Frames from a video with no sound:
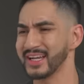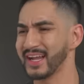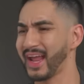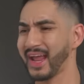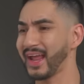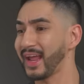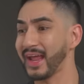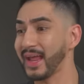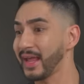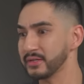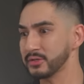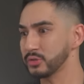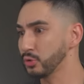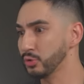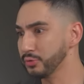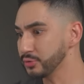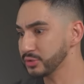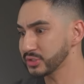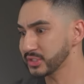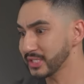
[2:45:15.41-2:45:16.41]
And
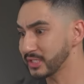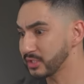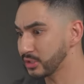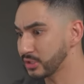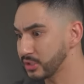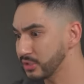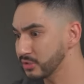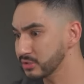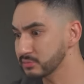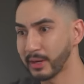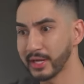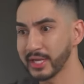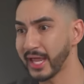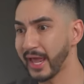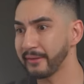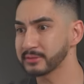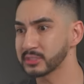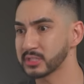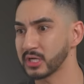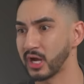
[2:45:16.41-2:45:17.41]
who said you can use my
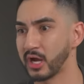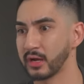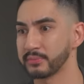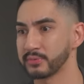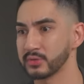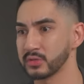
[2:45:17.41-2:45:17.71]
laptop?